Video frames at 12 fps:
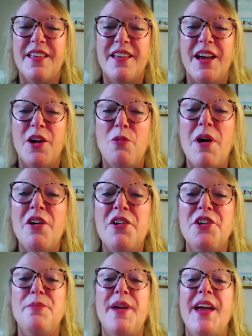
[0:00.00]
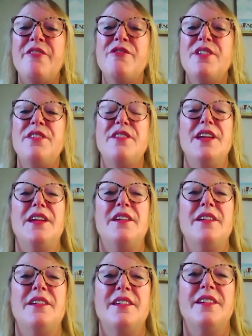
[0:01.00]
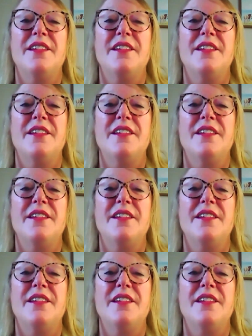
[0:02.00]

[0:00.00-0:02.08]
I welcome everything